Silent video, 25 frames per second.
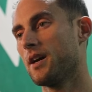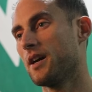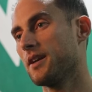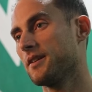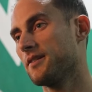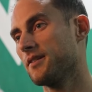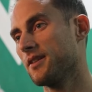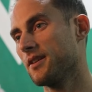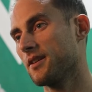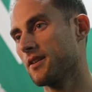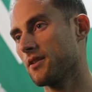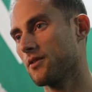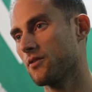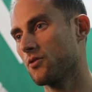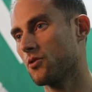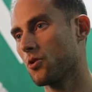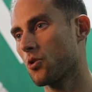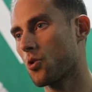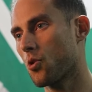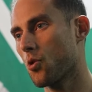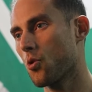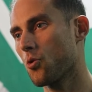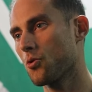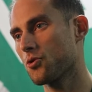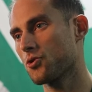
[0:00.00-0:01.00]
I think the
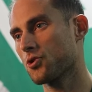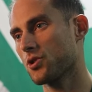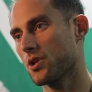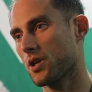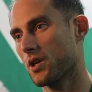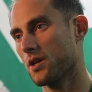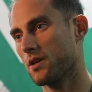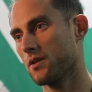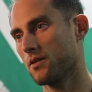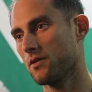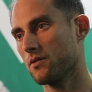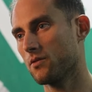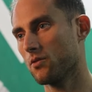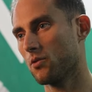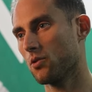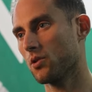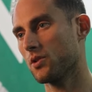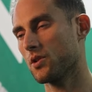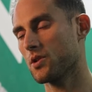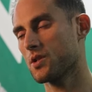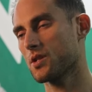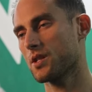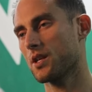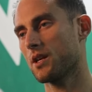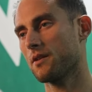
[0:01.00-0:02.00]
coach and all
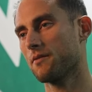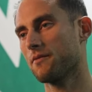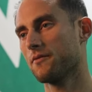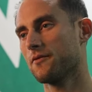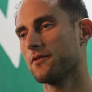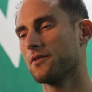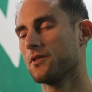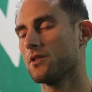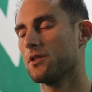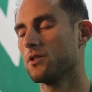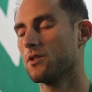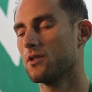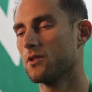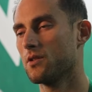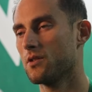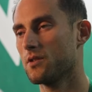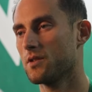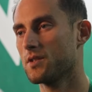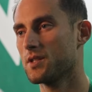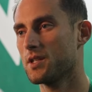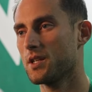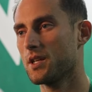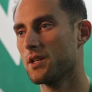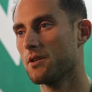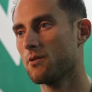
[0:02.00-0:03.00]
the staff
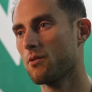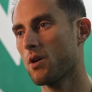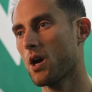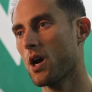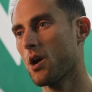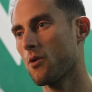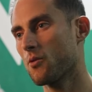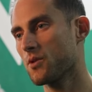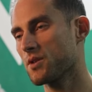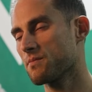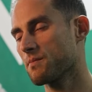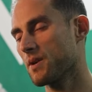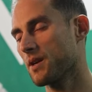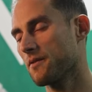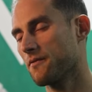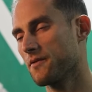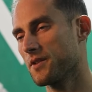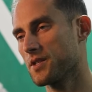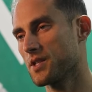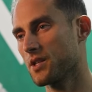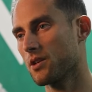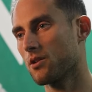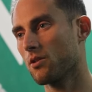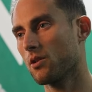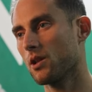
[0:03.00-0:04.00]
see how is my
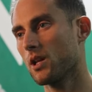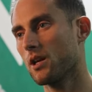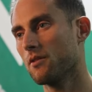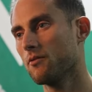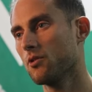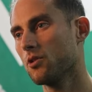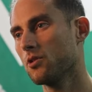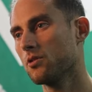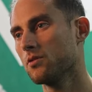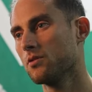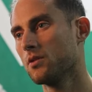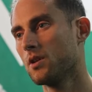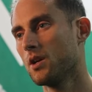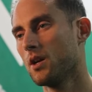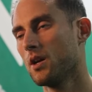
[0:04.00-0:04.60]
physical level.